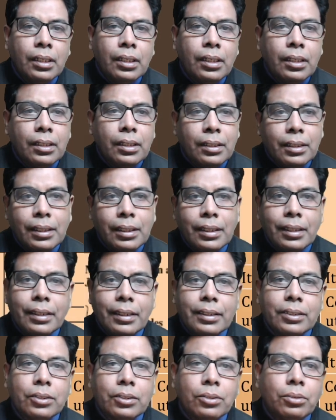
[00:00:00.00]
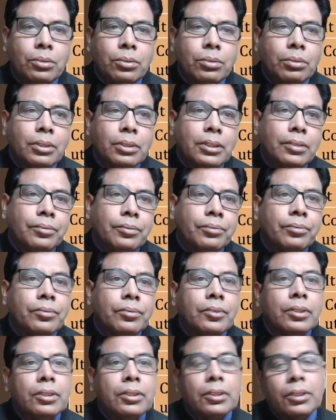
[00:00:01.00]
Then let us go to the
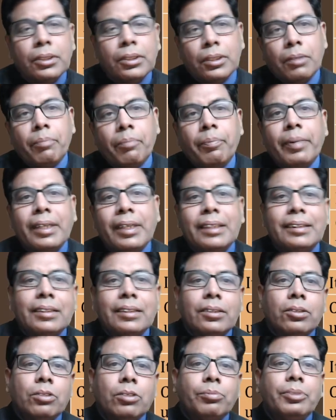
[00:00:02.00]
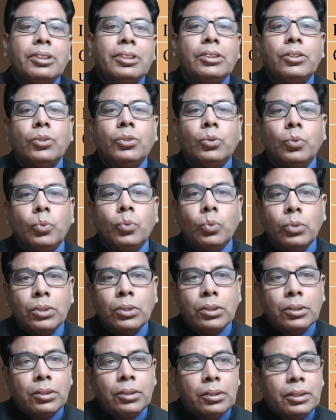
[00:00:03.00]
comparison of these two
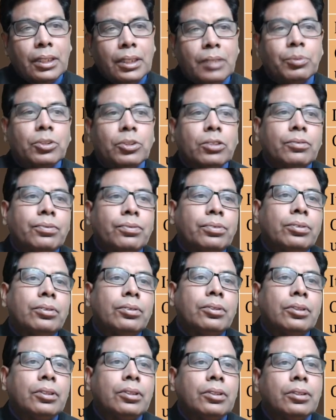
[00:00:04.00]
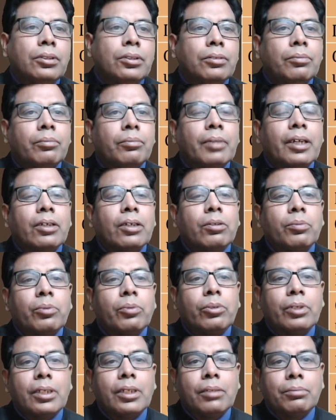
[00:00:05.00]
types of
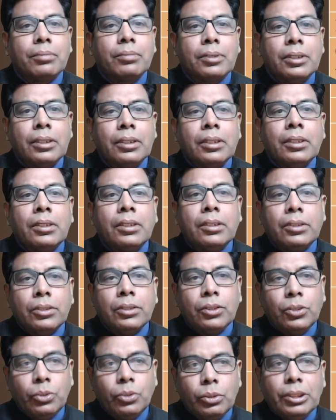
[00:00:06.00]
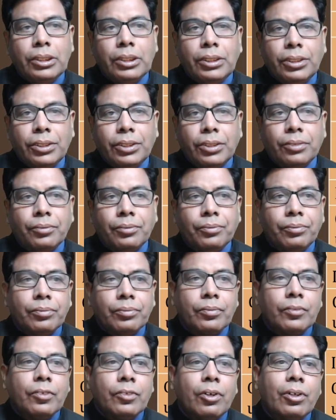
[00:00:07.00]
microprogrammed units,
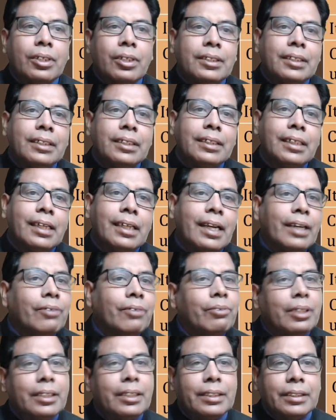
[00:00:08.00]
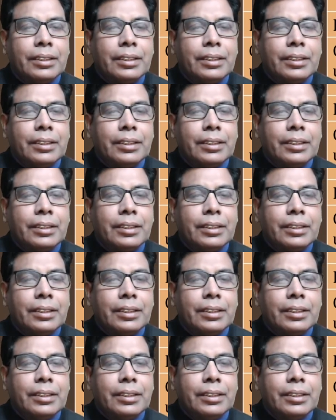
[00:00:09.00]
horizontal and vertical.